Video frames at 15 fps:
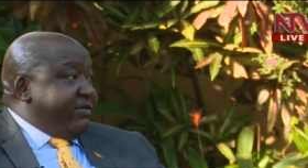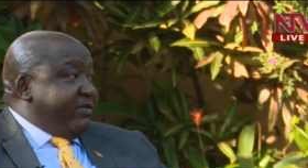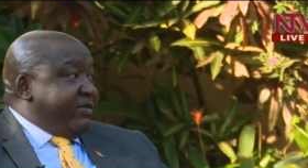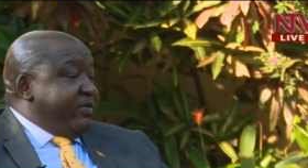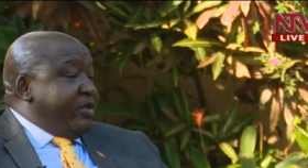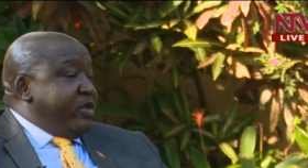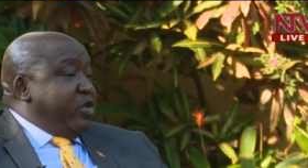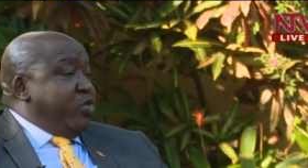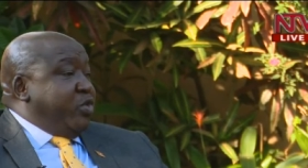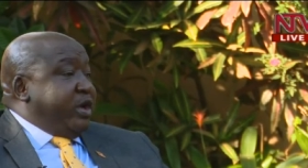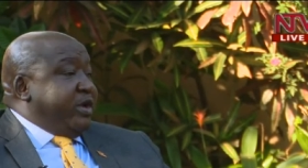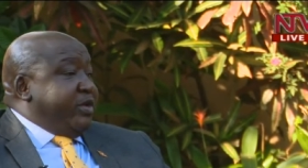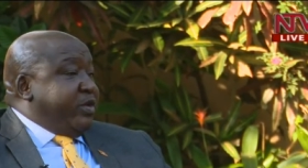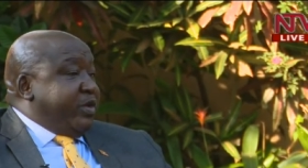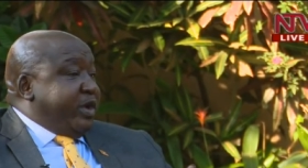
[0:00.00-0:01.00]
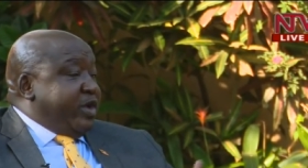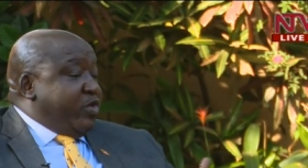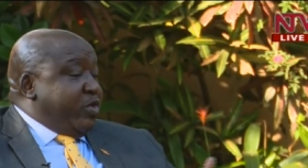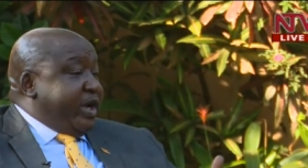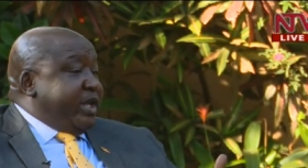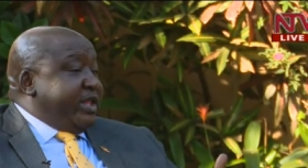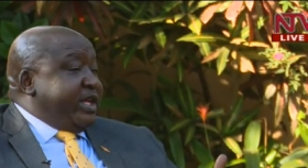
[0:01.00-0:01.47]
F. We are, we are
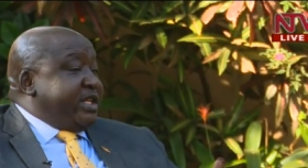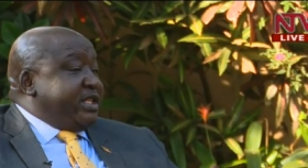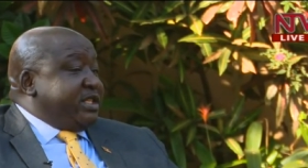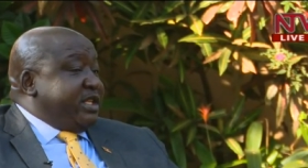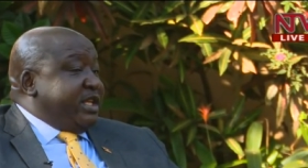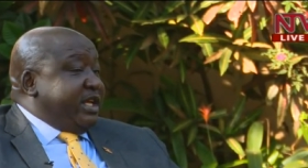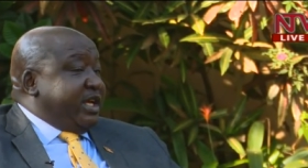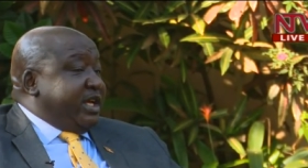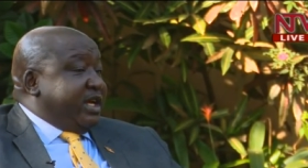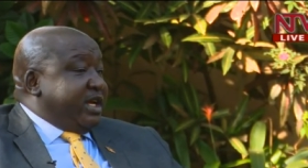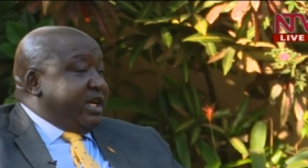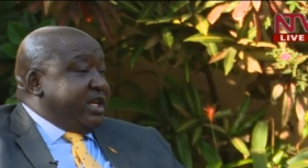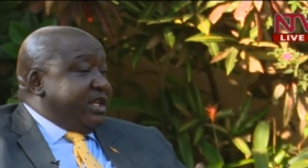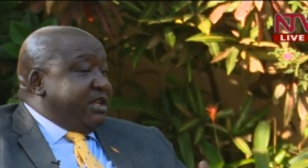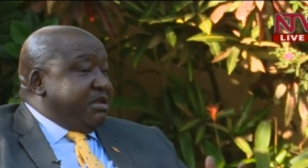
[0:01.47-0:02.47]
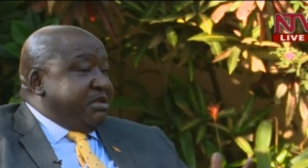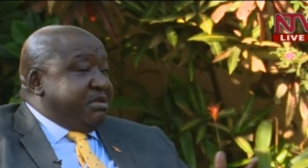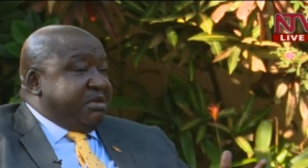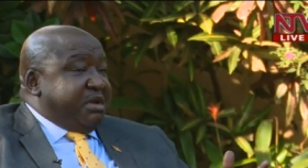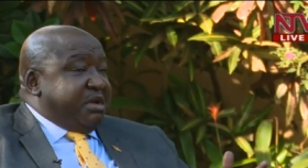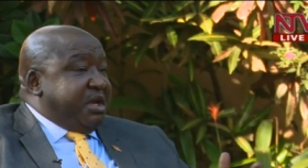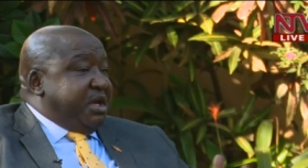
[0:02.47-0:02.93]
aware that they are,
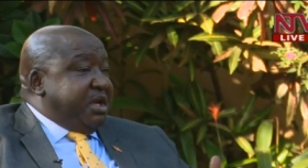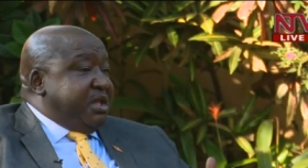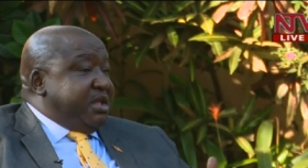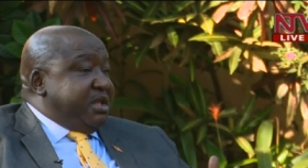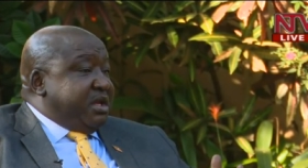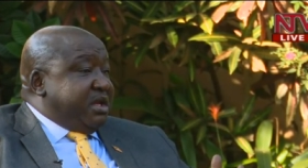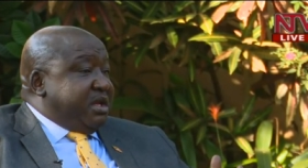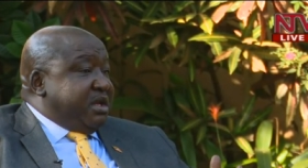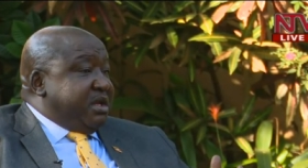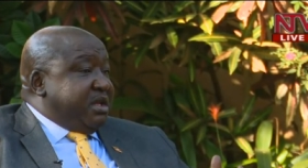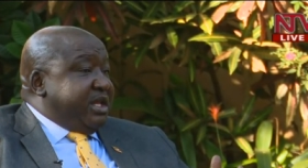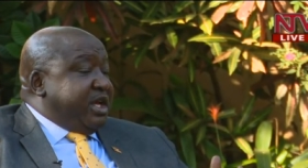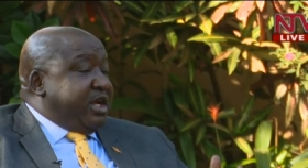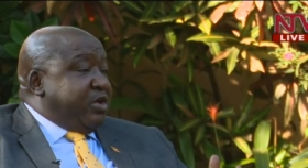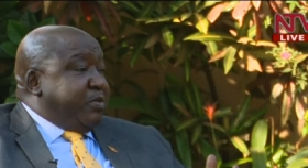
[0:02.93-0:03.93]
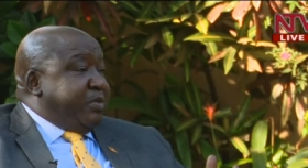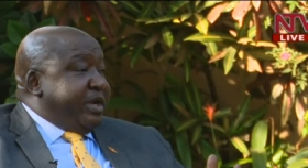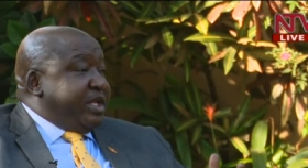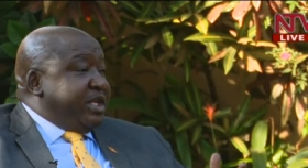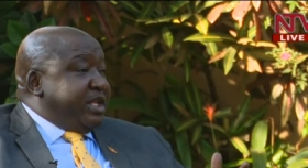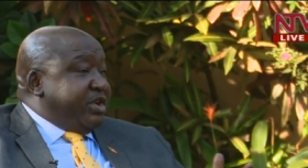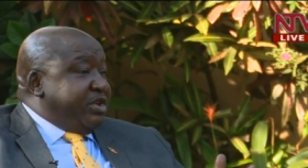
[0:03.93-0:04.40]
in, in, uh, they are
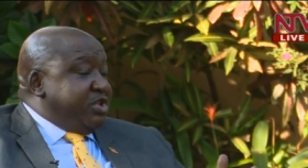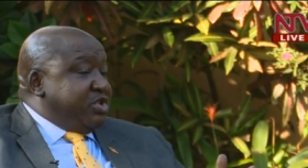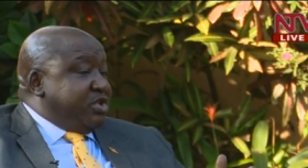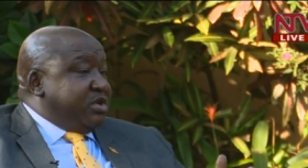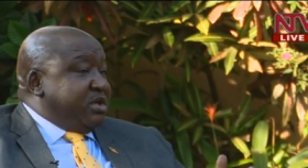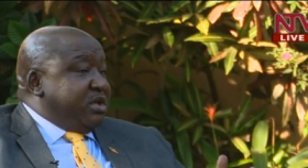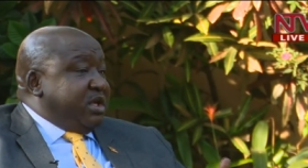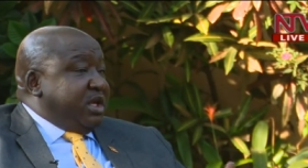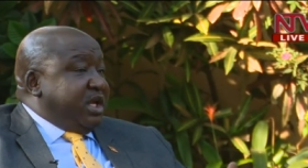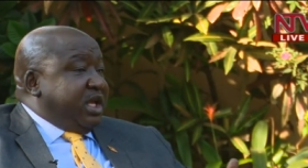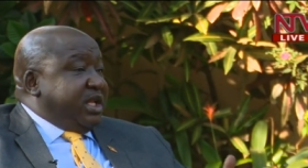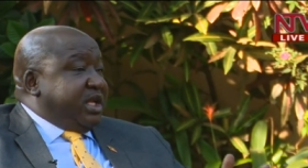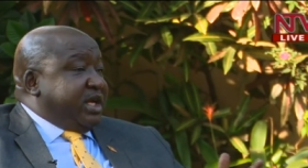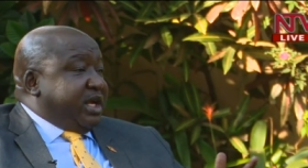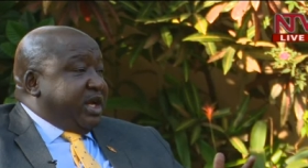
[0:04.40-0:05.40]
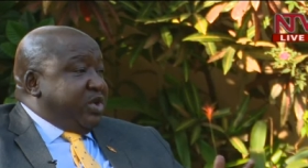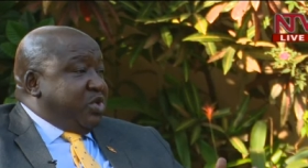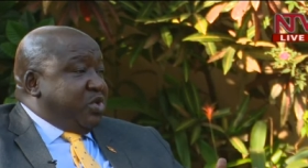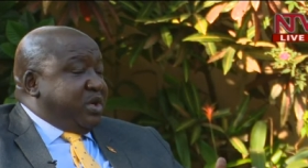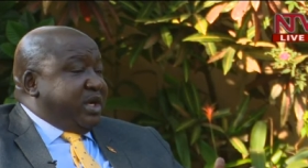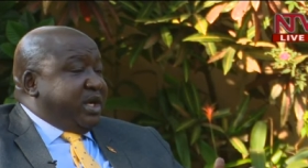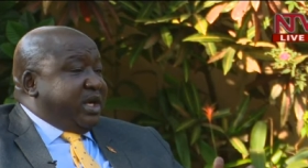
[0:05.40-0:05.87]
operating in the region, in
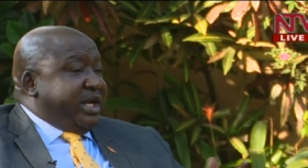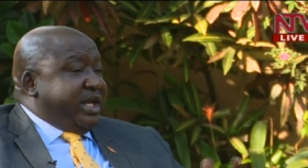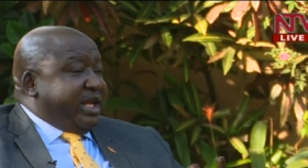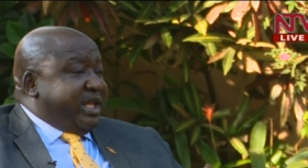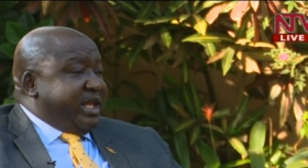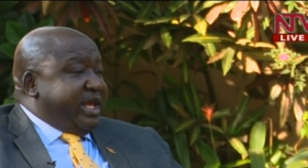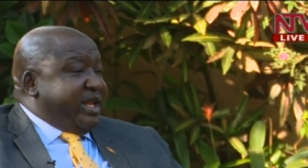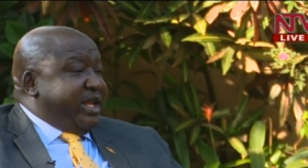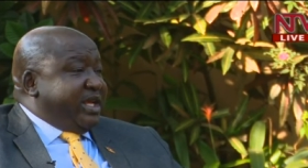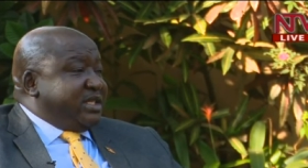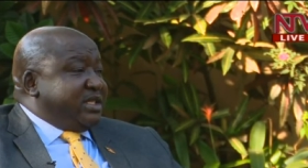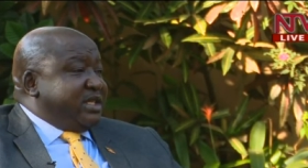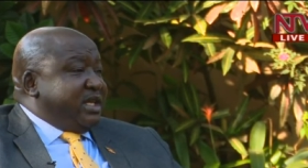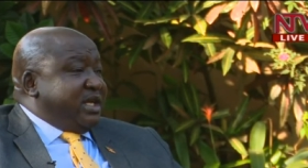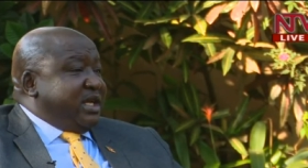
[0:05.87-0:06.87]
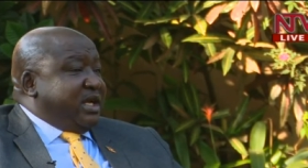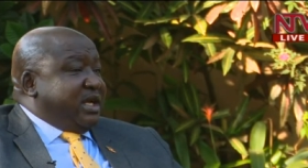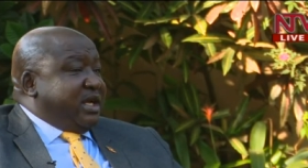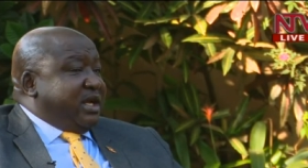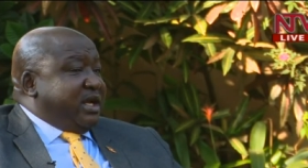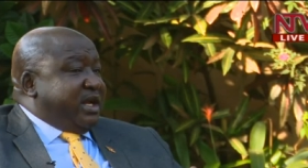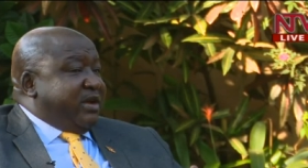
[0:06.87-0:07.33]
Kayunga and other areas,
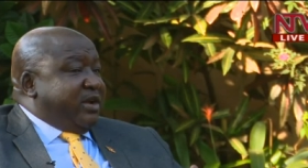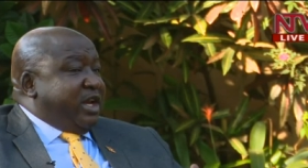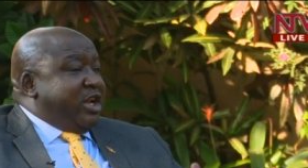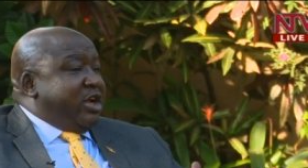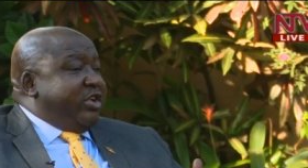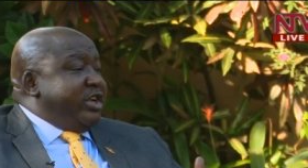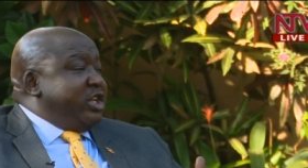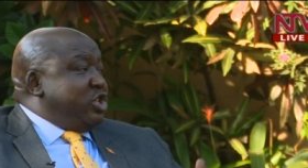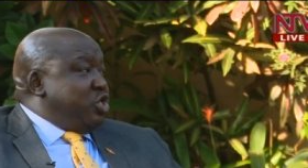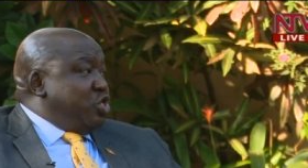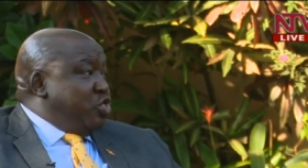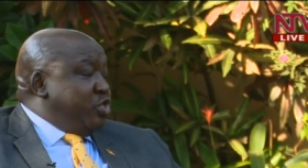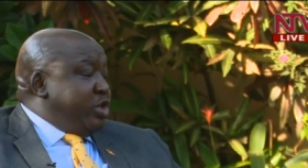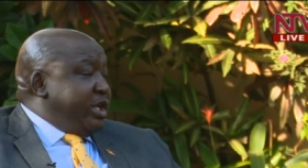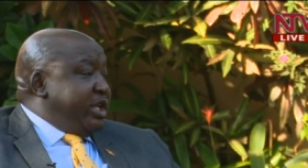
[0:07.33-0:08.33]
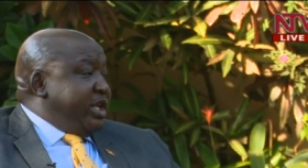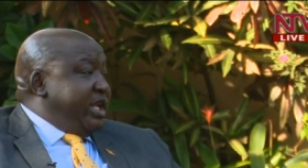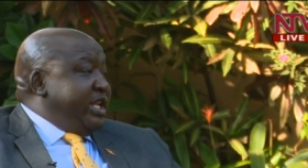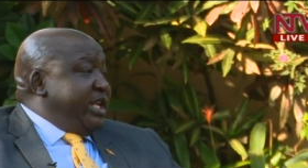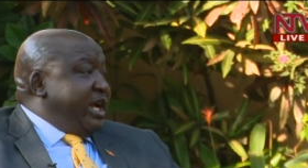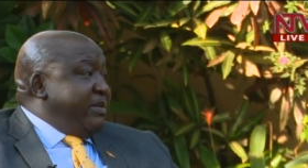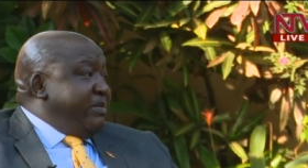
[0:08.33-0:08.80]
uh, luring children
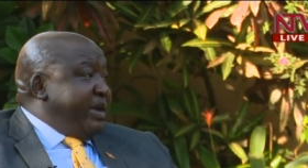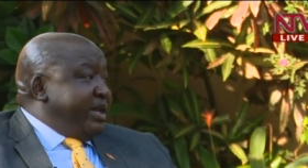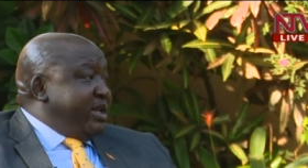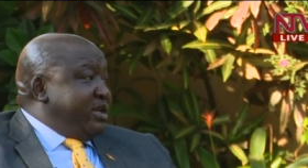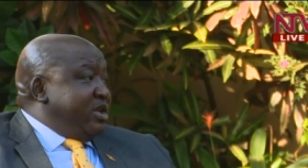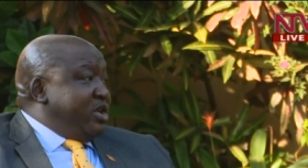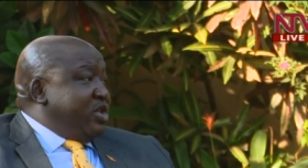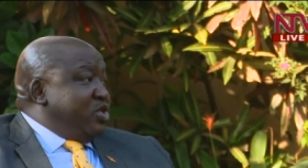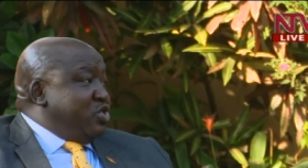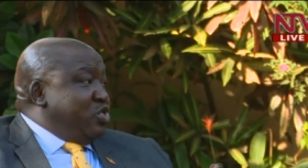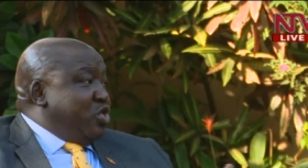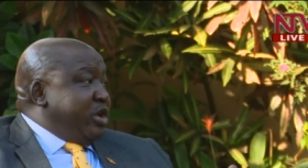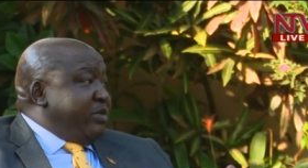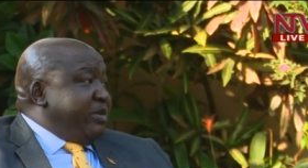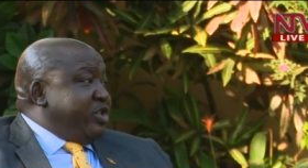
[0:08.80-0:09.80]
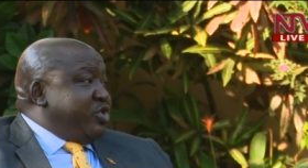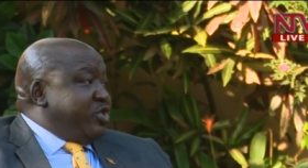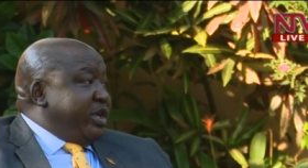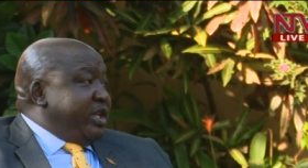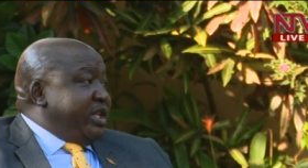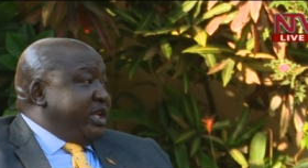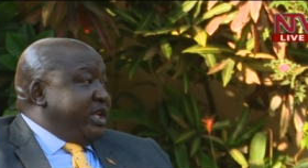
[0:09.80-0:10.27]
and young men to go and be
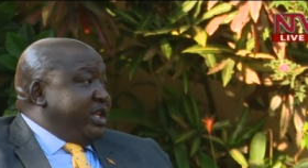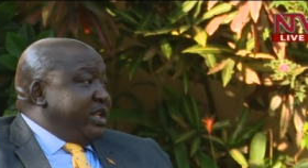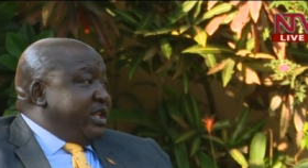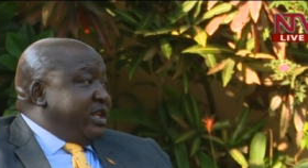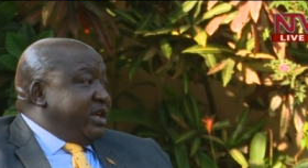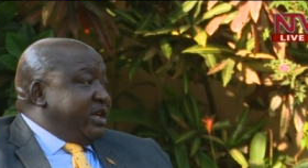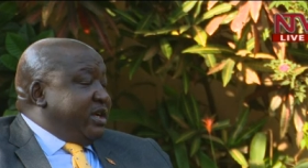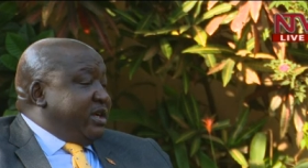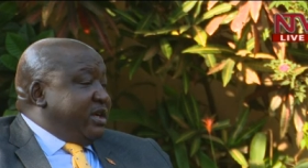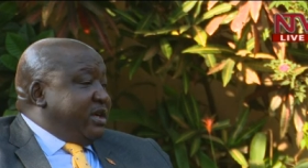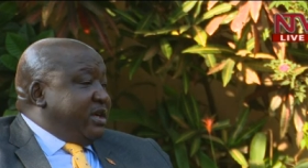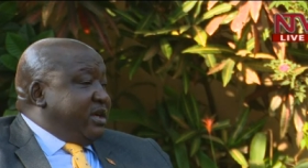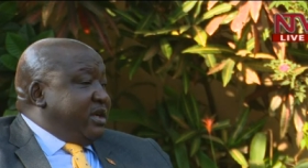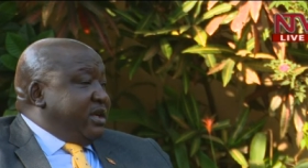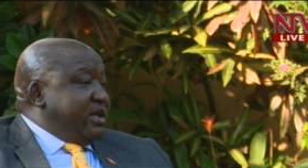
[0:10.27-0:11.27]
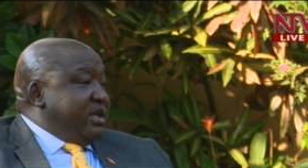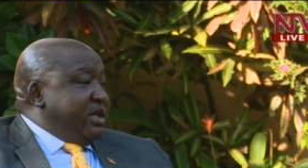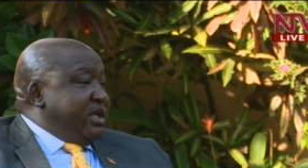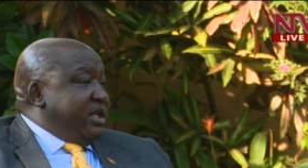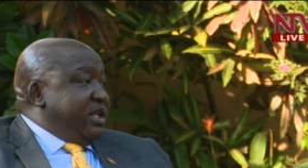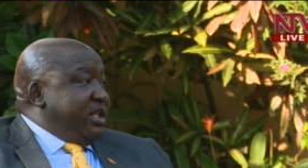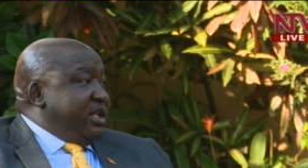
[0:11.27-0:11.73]
trained in, uh,
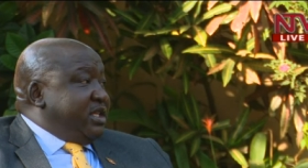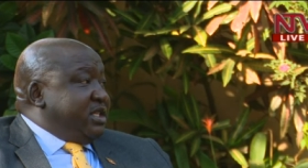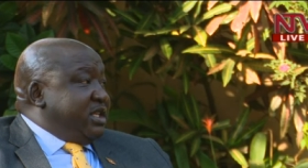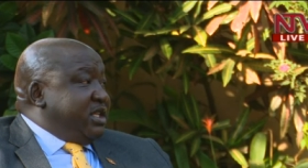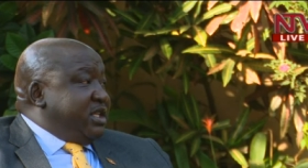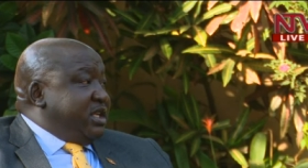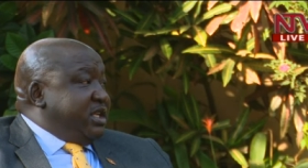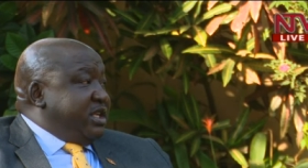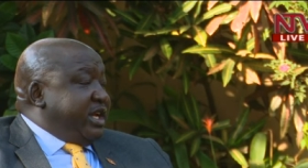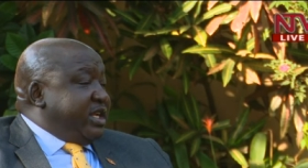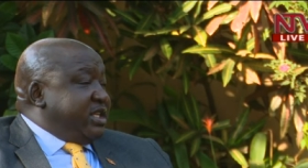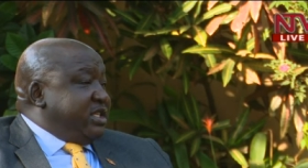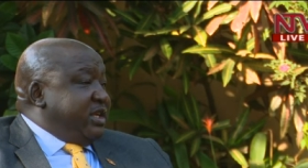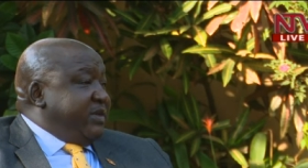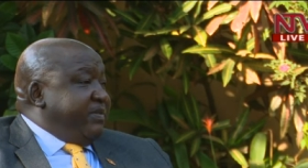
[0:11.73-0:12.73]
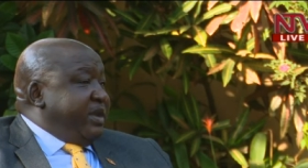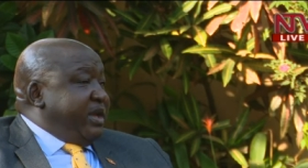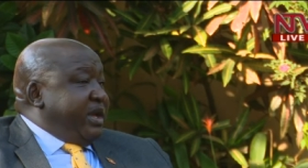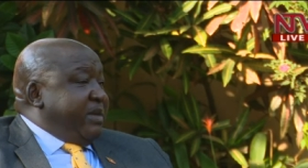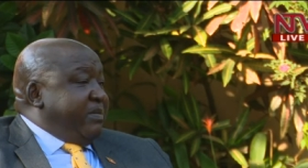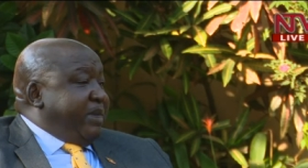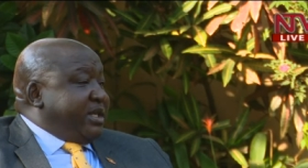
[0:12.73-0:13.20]
in, in eastern D R C.
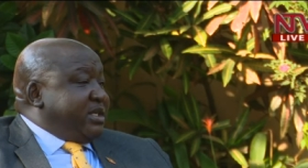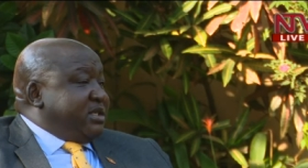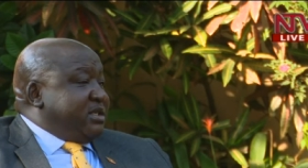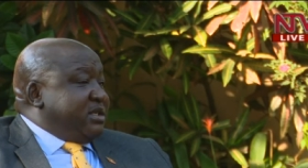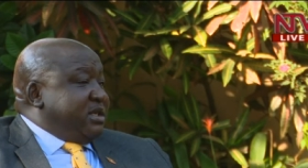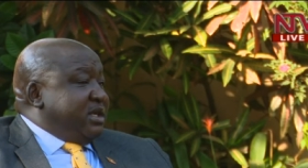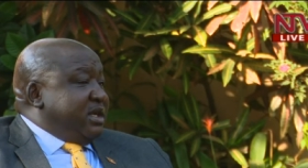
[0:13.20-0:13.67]
But